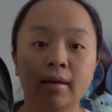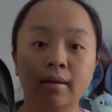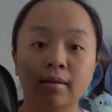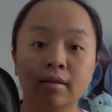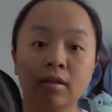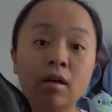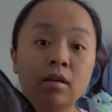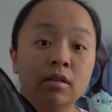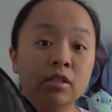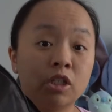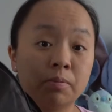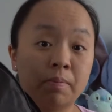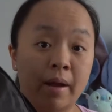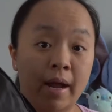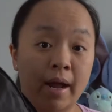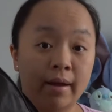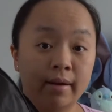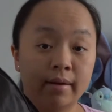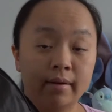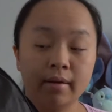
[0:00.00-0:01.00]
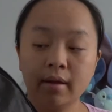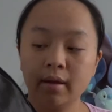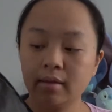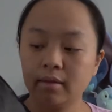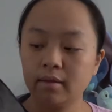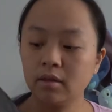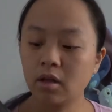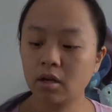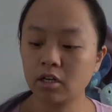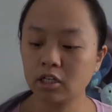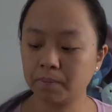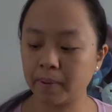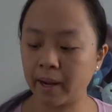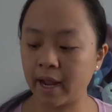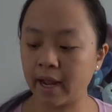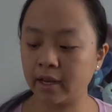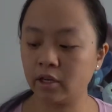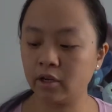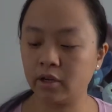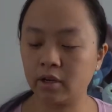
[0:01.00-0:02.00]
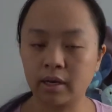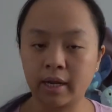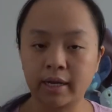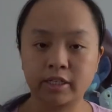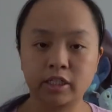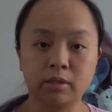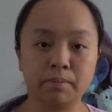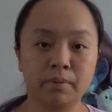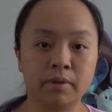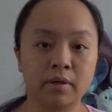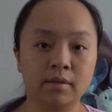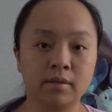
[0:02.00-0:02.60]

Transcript: launch pad. The launch pad you can actually put on